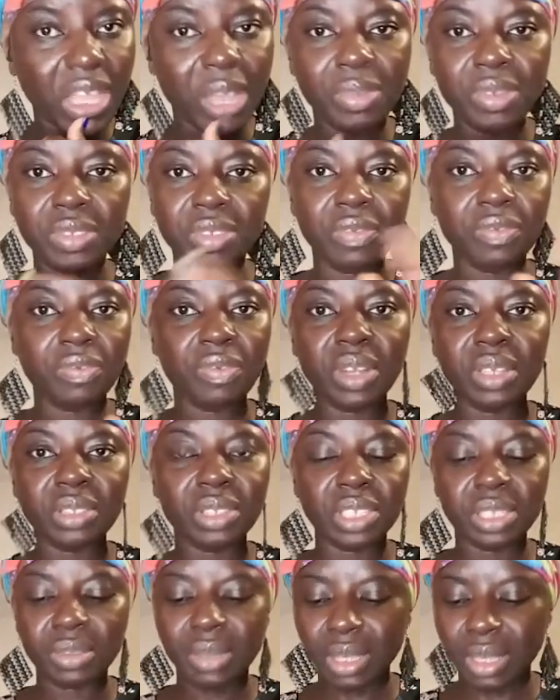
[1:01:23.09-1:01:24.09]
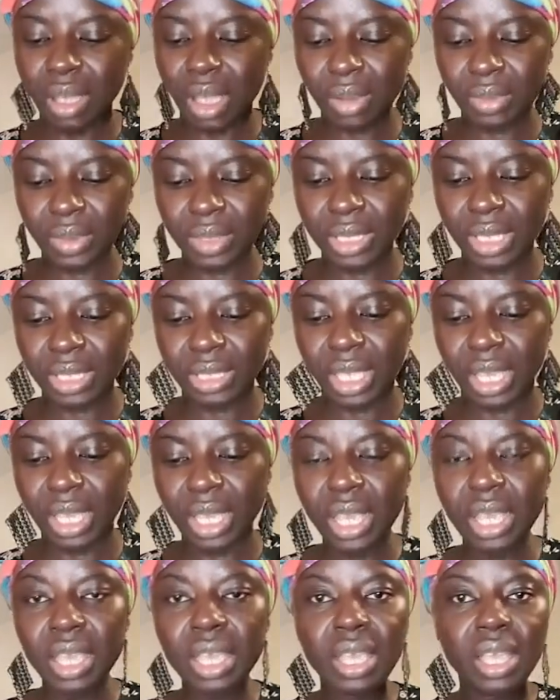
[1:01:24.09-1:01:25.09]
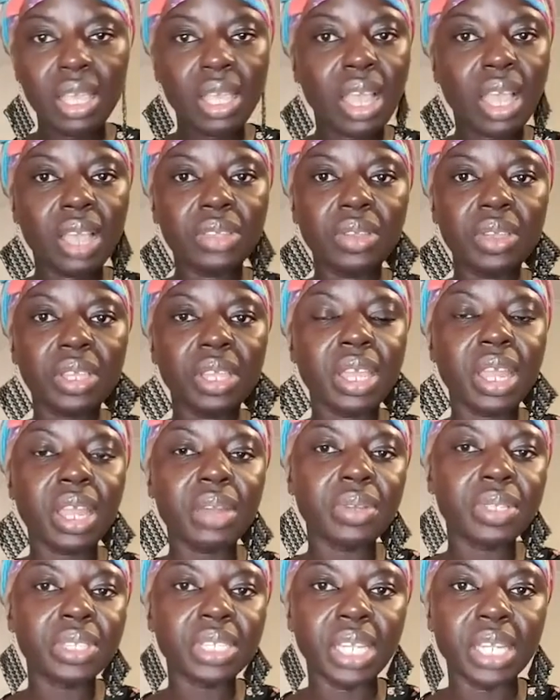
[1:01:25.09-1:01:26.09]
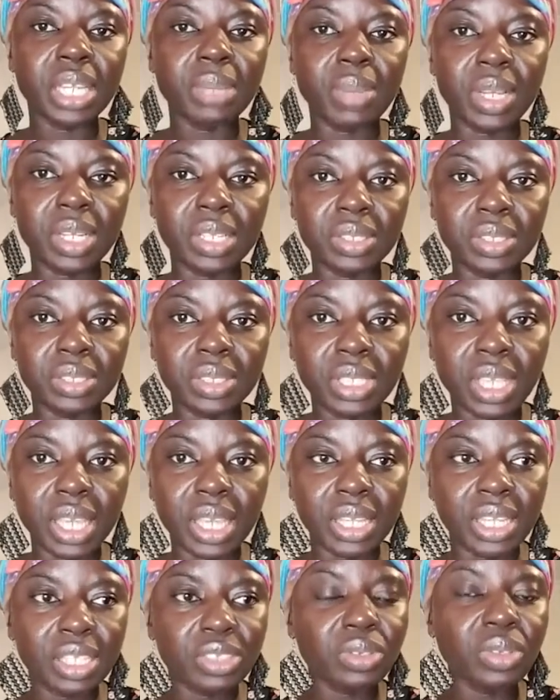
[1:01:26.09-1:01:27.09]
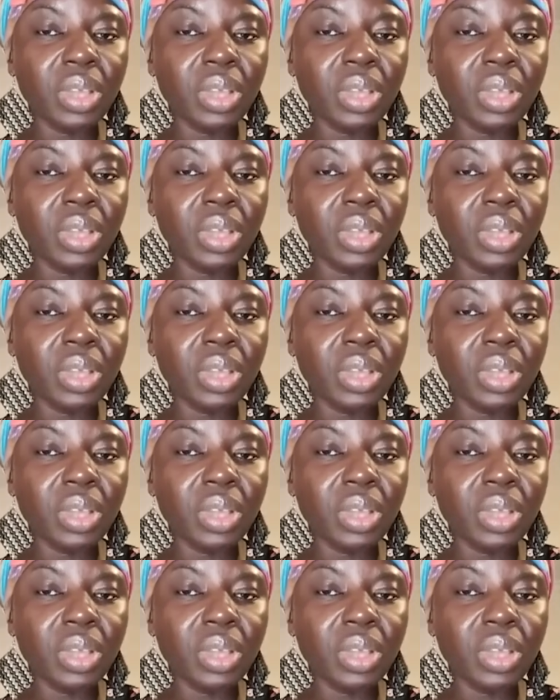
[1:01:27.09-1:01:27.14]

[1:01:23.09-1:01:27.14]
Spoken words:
In abusive relationship, I always say I don't encourage anybody to stay in.